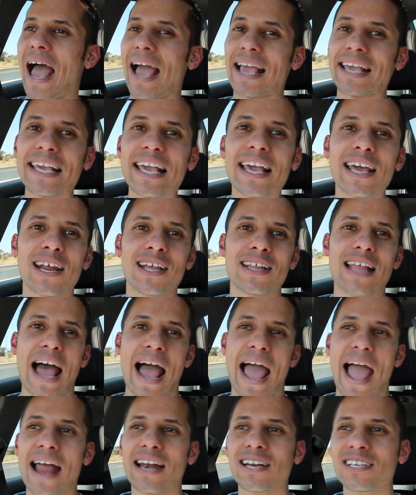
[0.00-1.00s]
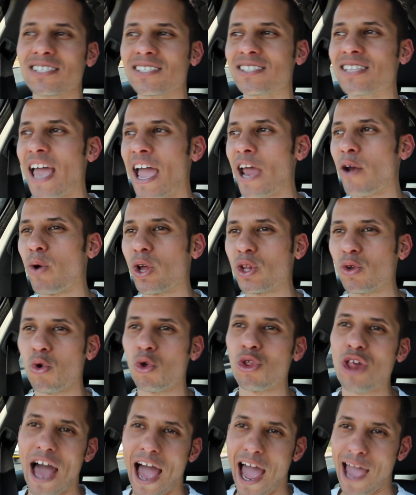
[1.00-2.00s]
I get it, I understand what
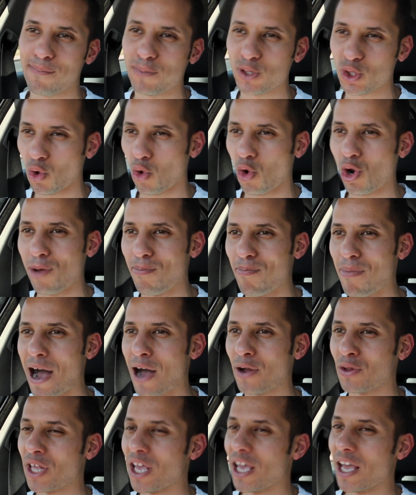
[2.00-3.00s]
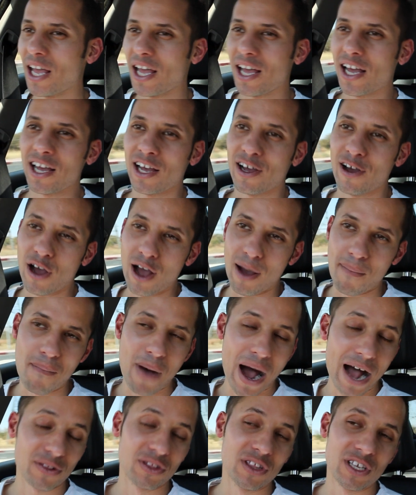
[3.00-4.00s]
all the hype is all about
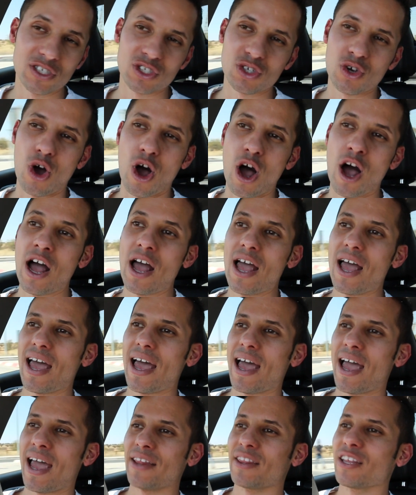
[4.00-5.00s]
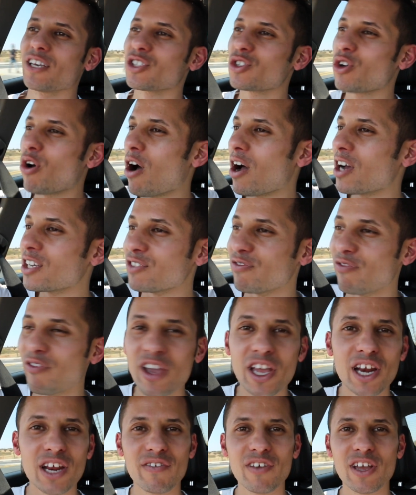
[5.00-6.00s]
this car, and this car is very